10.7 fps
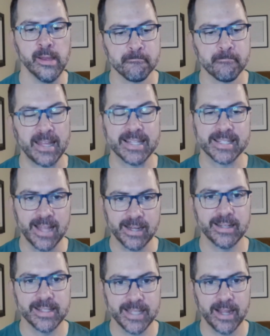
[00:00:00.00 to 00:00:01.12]
It's not an
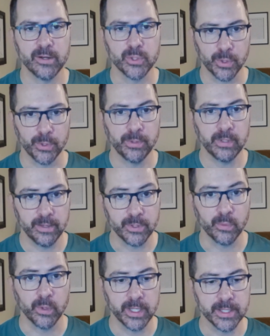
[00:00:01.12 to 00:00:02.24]
entire journal of your
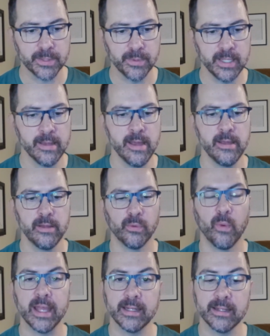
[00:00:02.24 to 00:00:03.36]
work history.
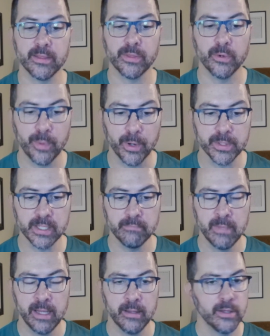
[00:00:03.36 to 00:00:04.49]
Write it in third person.
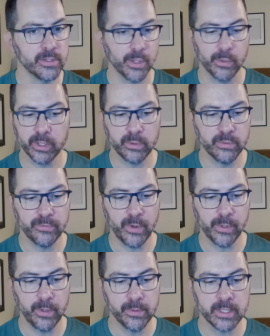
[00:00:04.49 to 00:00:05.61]
Don't include
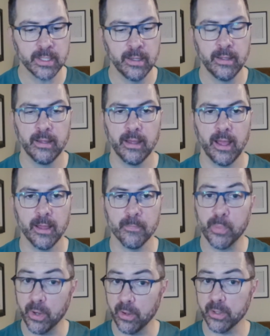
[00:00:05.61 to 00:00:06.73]
photos.
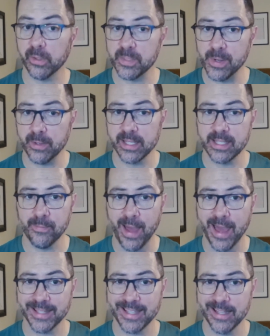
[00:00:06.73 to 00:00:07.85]
Put all your experience in the
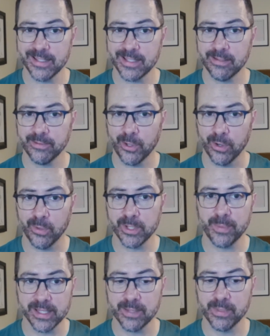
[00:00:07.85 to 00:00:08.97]
past tense, current
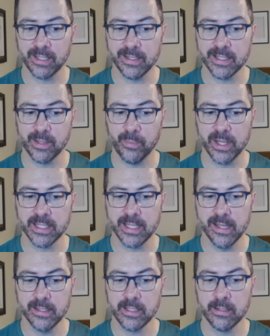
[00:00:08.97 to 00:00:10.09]
responsibilities in the present
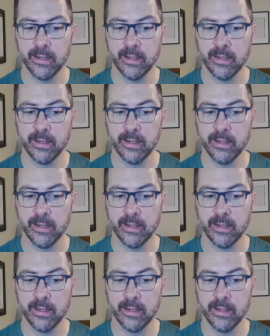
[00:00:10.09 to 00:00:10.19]
tense.